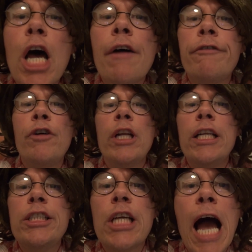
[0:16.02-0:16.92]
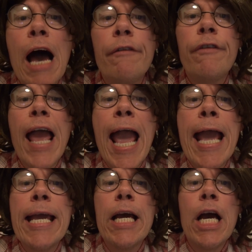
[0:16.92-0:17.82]
saw footage of
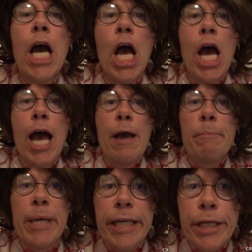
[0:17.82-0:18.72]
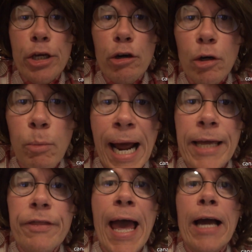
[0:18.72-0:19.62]
a
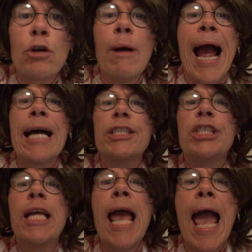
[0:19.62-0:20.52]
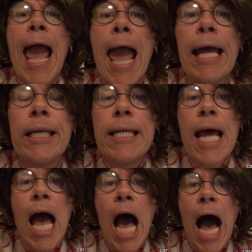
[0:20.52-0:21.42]
meteorite that crashed and
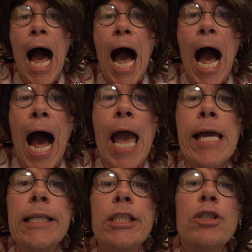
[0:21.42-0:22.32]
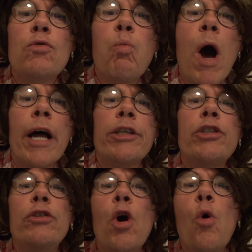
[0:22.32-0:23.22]
I just want
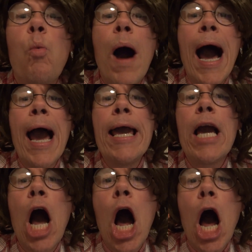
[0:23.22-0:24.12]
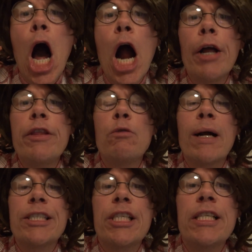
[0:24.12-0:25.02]
to know why are the
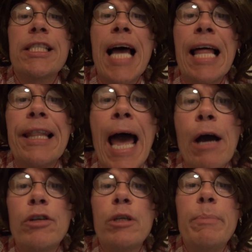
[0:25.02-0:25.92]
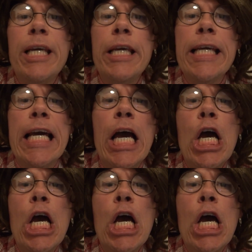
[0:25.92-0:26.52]
Russians allowed to be